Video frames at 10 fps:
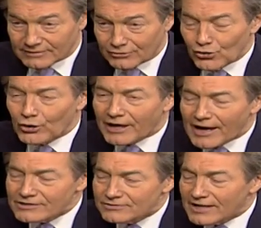in your
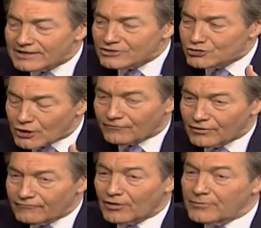case that is
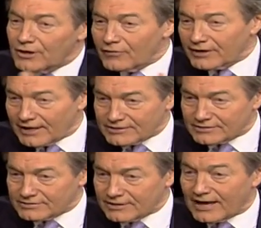different from the other
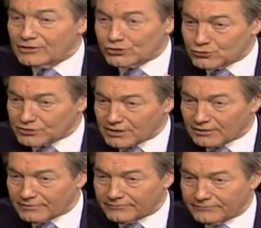cases as you see it.